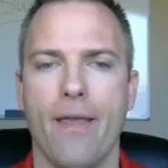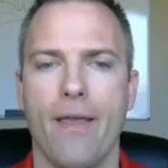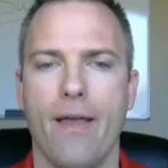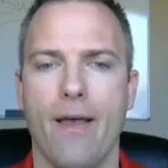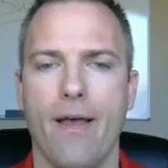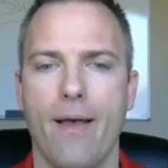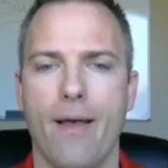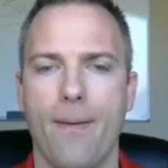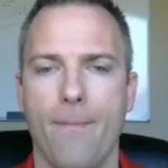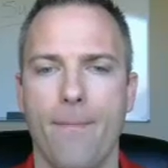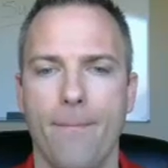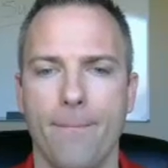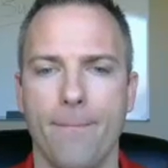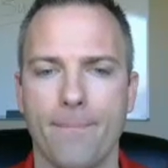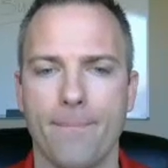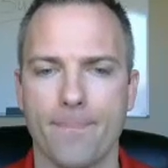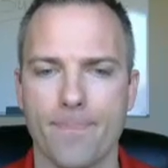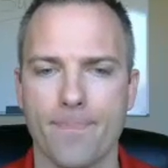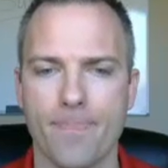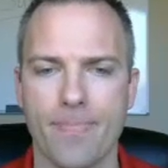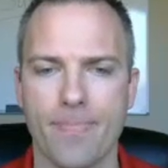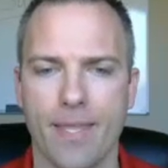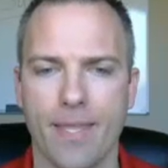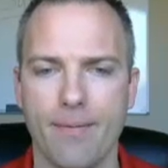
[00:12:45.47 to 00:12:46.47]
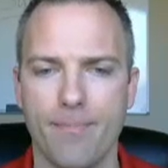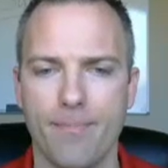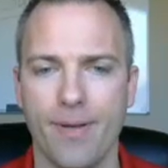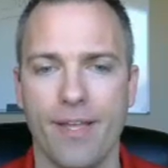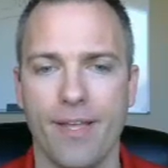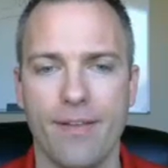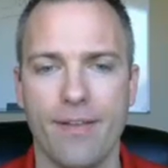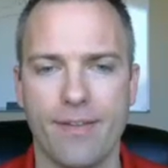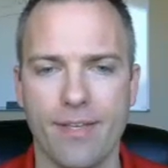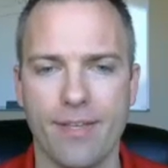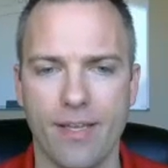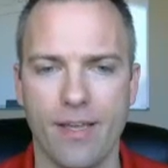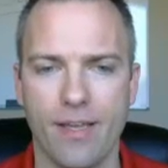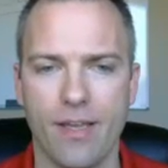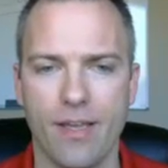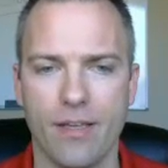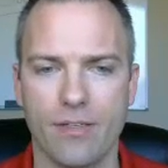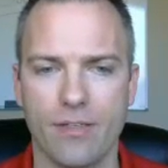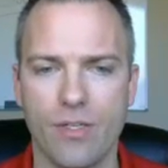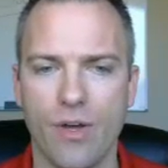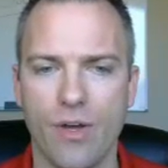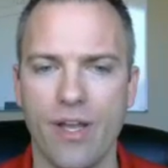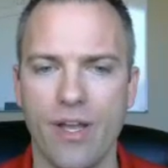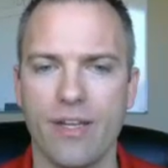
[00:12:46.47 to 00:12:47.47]
But
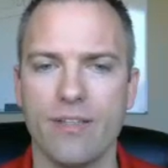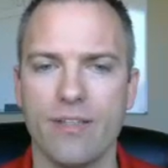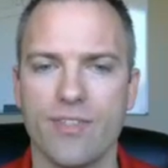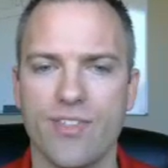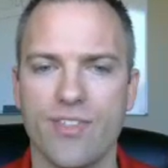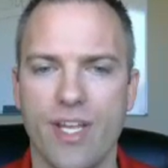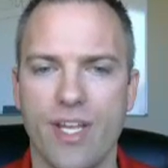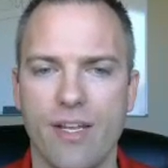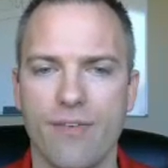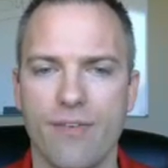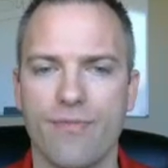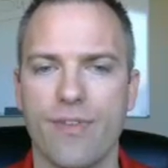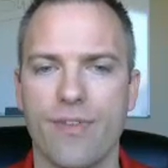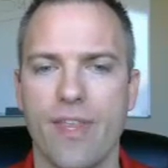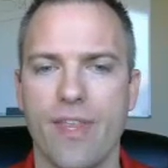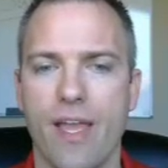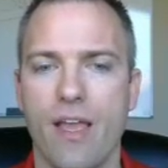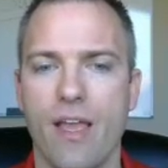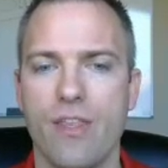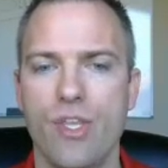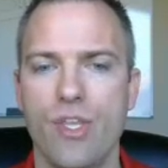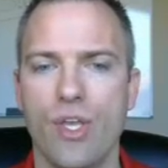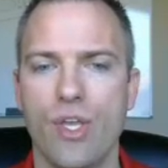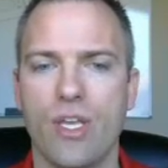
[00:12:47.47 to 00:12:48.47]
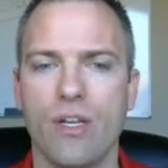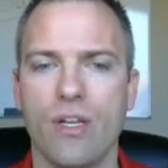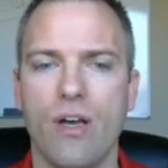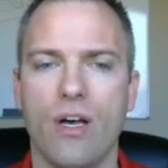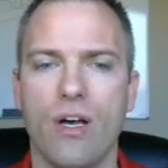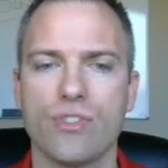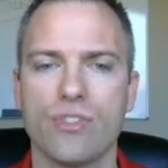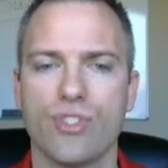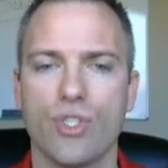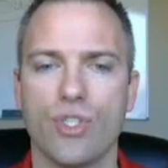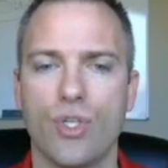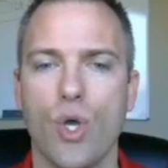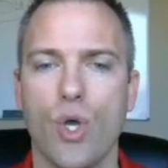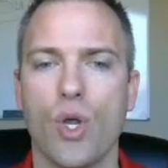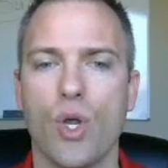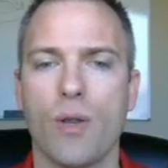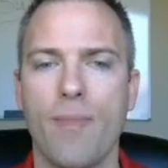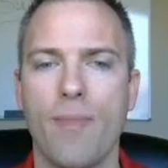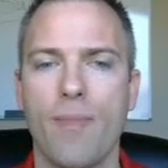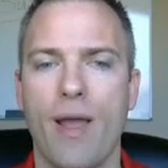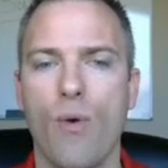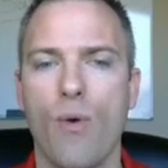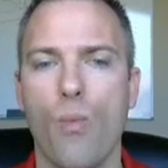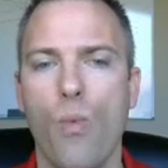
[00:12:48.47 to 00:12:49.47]
go ahead and sign up for that. You can also go to
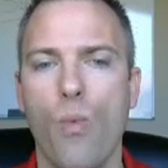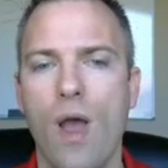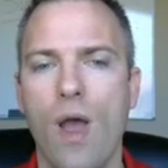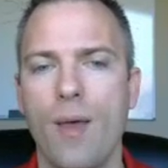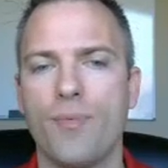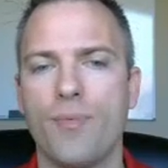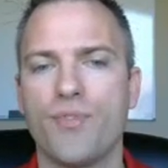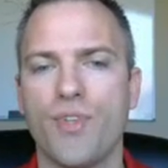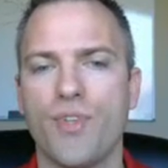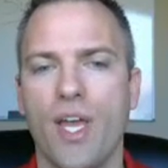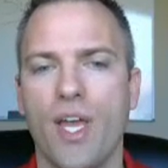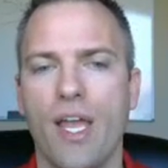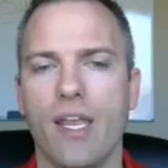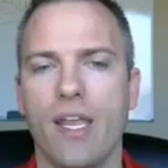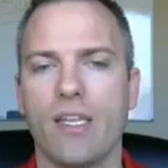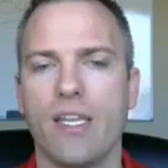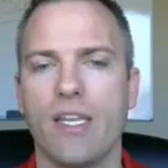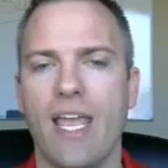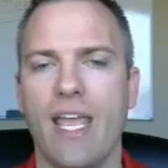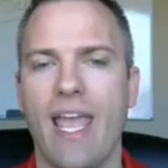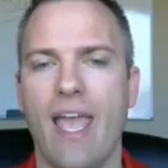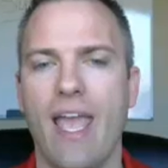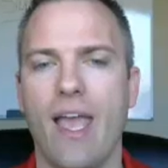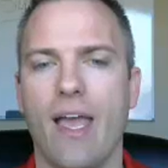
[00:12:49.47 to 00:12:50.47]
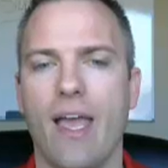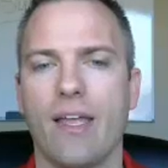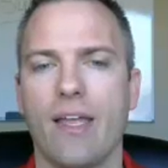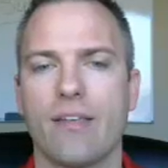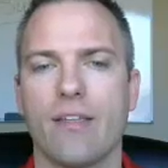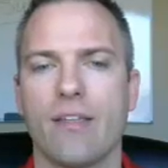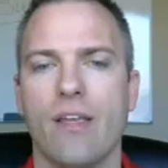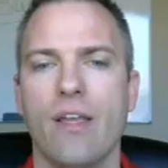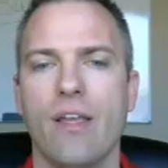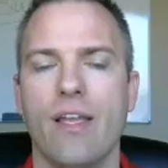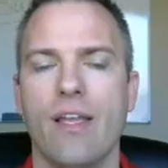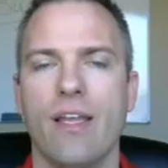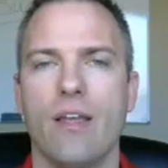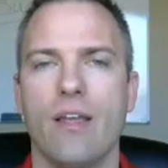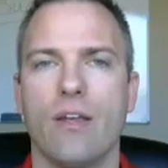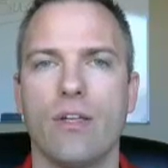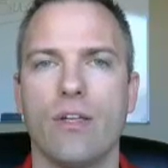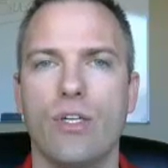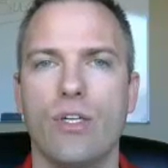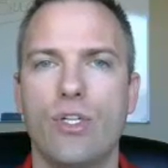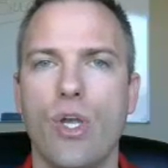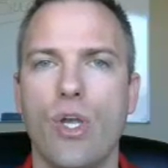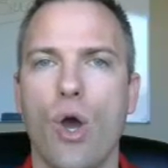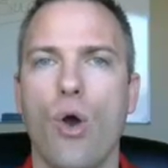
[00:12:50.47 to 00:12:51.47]
my website at
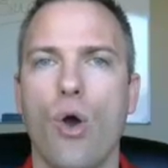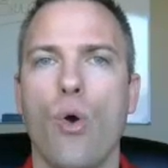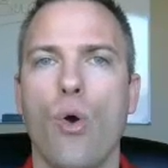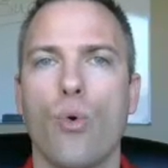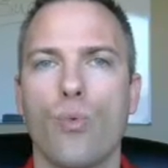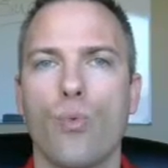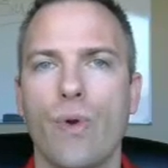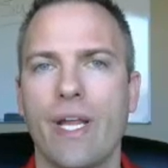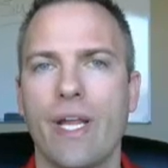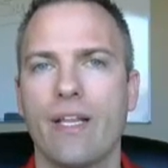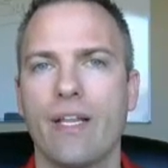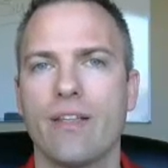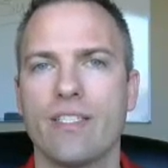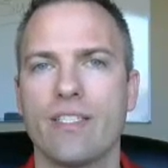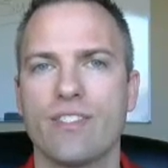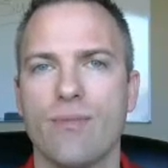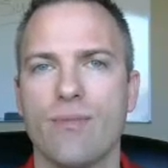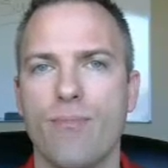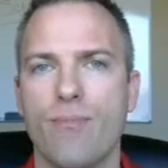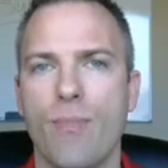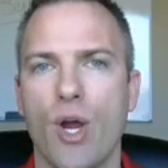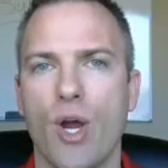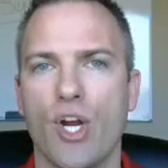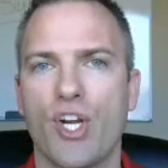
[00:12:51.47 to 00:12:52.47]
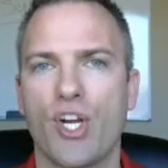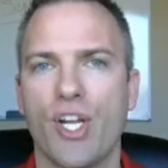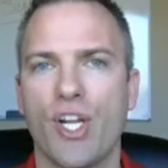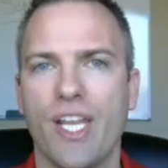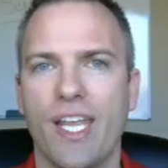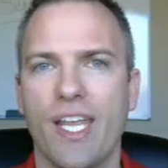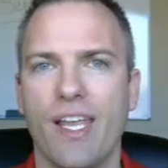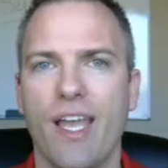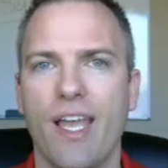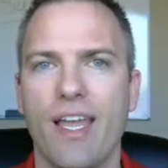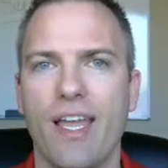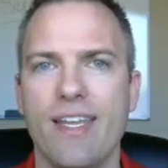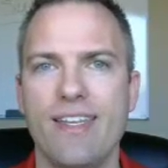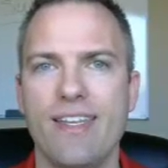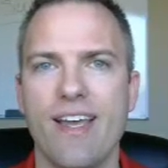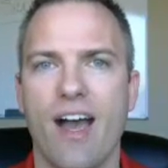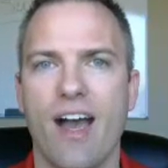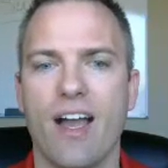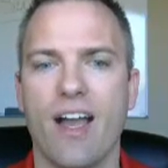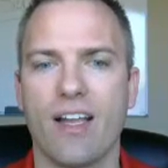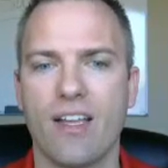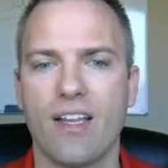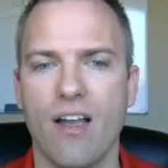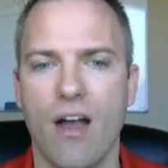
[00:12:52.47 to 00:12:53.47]

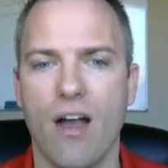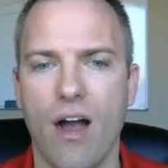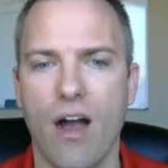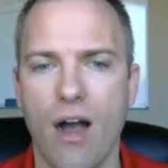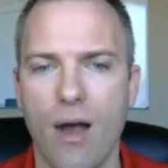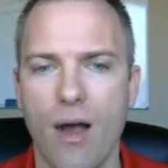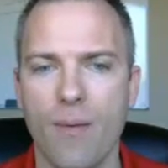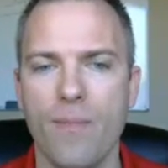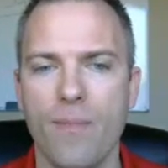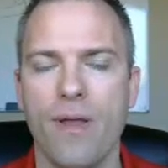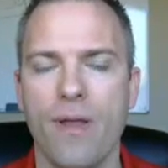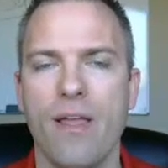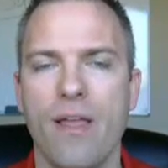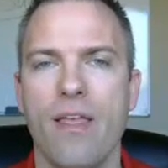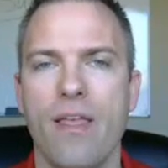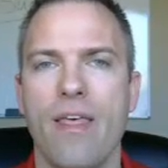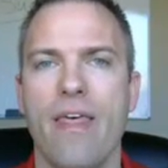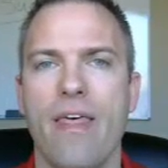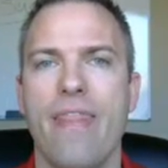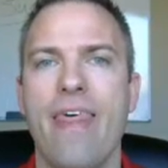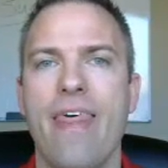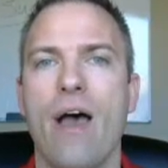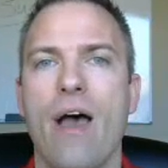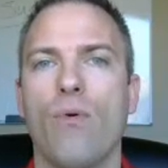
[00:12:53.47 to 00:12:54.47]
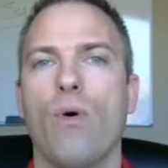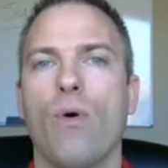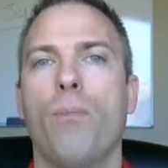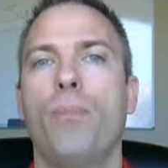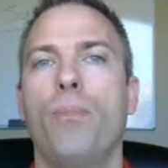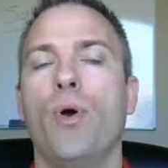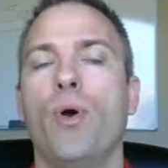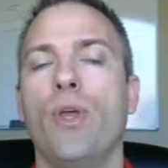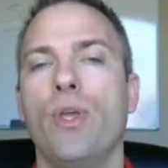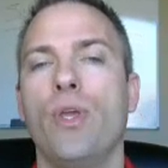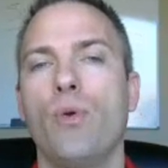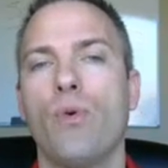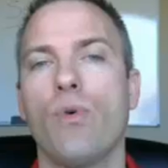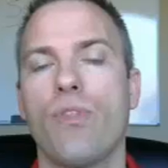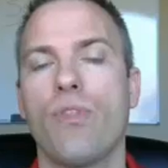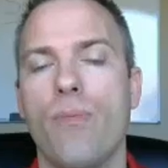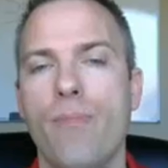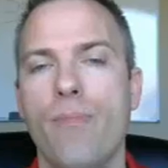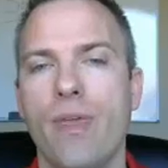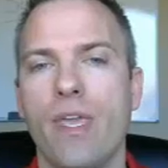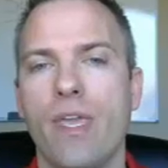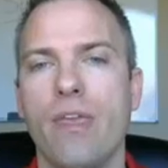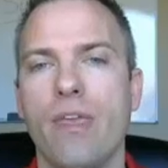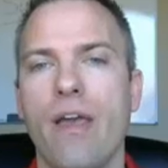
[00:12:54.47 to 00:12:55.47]
GoRinglessMarketing.com. That will put you with
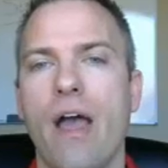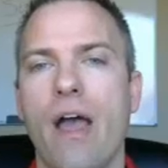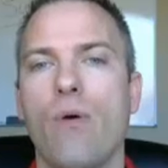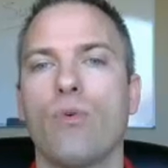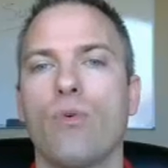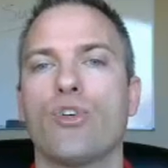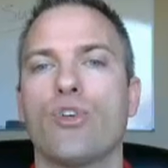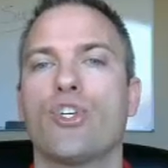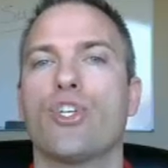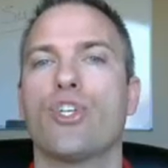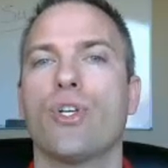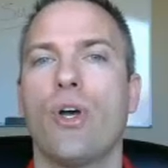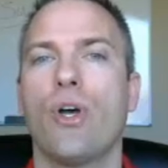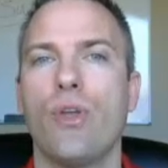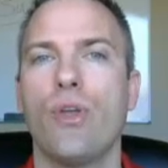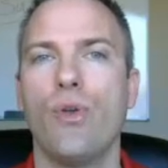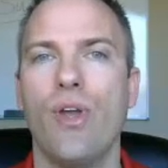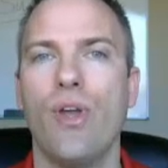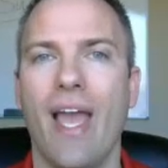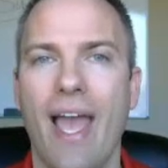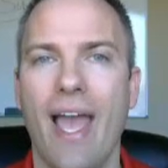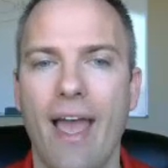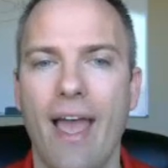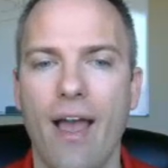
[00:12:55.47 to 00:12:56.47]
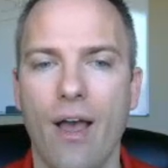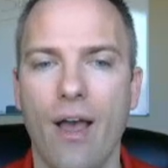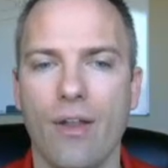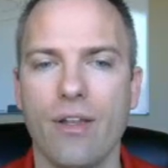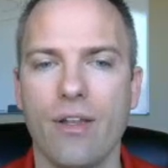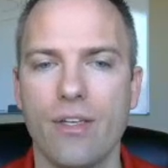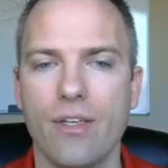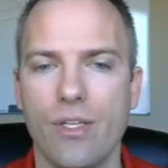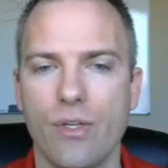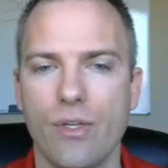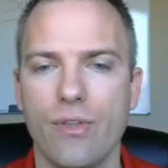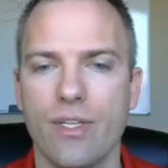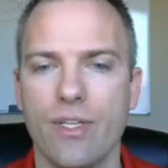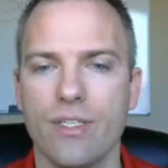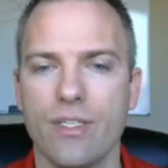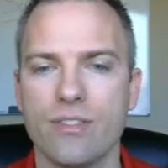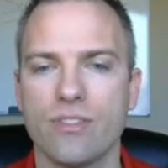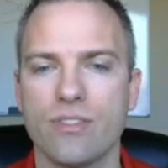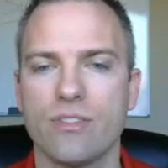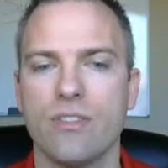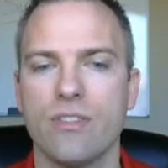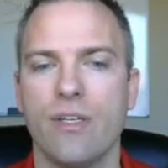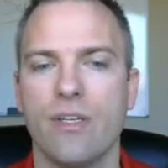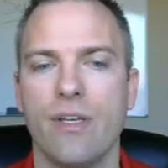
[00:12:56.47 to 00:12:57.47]
me. I will show you how to do
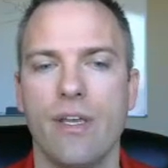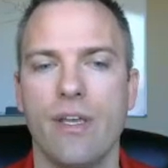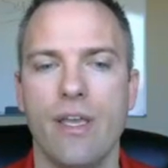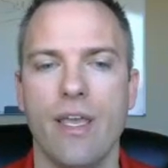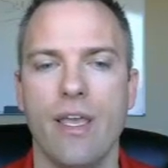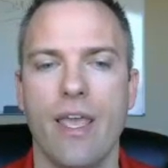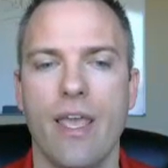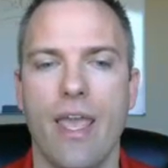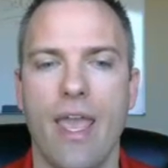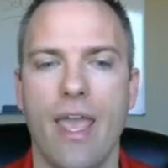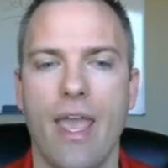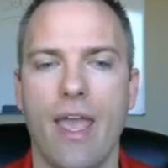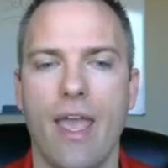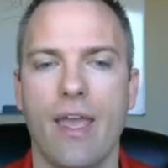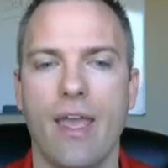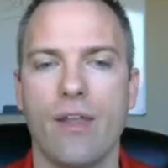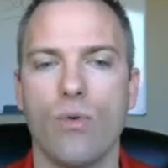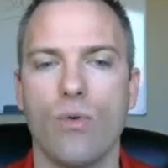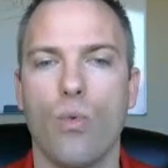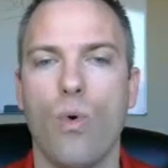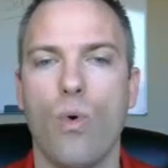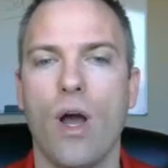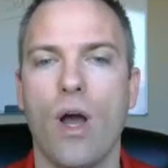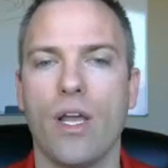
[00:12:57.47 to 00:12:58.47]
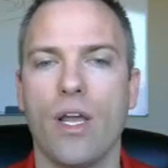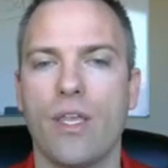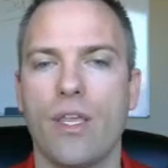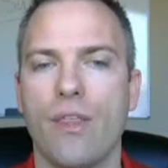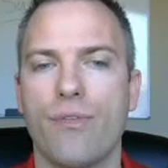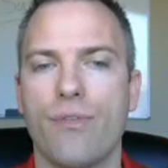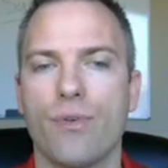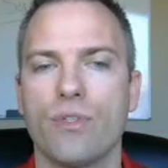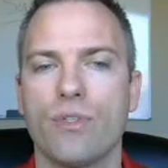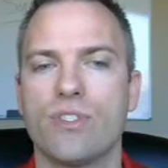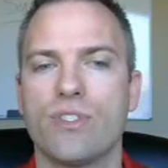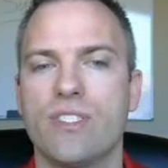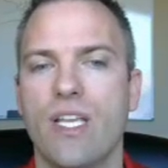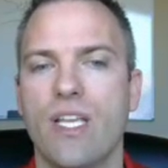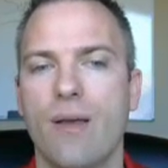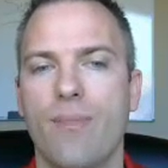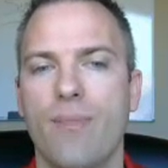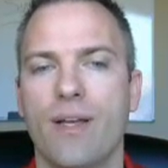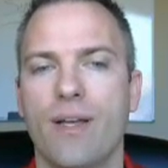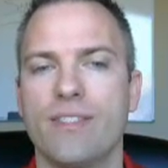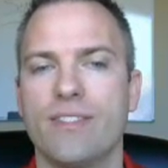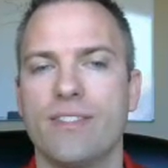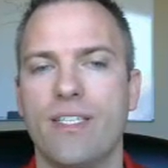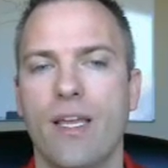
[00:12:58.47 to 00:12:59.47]
this and walk you through step
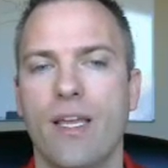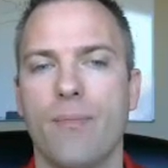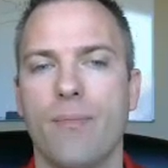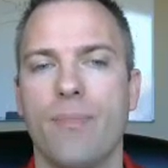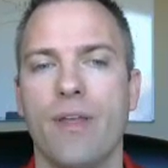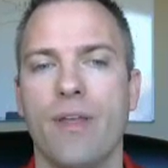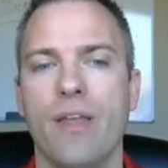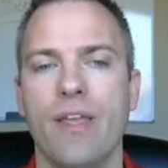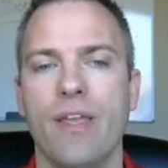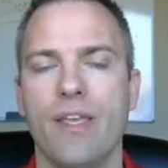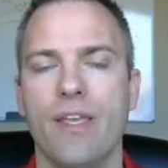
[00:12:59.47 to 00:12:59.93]
by step.